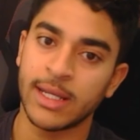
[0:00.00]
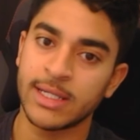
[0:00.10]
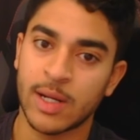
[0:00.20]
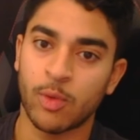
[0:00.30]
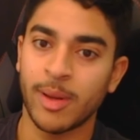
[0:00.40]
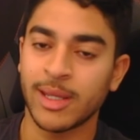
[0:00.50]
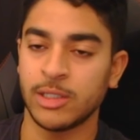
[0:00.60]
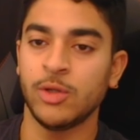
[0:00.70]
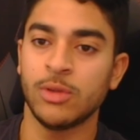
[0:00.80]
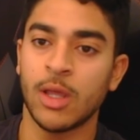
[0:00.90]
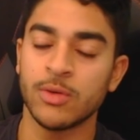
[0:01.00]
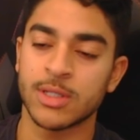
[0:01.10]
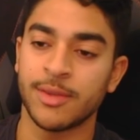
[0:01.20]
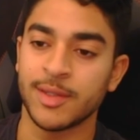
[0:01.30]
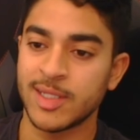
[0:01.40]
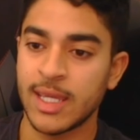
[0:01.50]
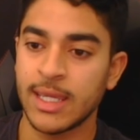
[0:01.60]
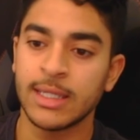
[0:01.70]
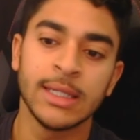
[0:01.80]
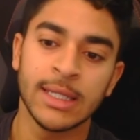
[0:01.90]
Anytime we're making new lows on the
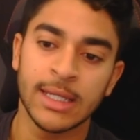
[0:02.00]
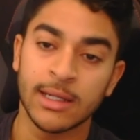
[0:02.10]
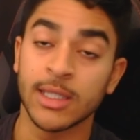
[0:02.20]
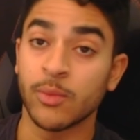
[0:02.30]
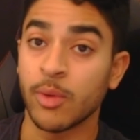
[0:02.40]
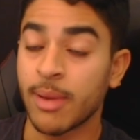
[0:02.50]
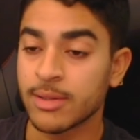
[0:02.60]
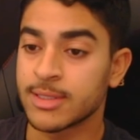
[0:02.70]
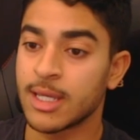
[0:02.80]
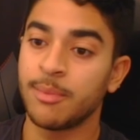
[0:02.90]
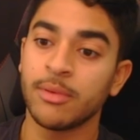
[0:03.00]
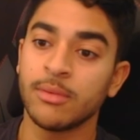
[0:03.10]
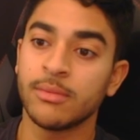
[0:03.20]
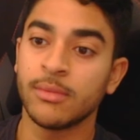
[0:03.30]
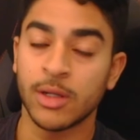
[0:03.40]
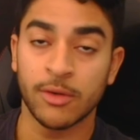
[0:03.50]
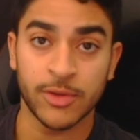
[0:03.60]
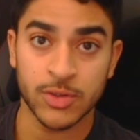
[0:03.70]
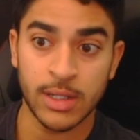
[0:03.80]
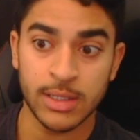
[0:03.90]
day and then we bounce up, if
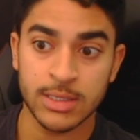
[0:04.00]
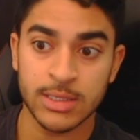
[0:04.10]
the trend is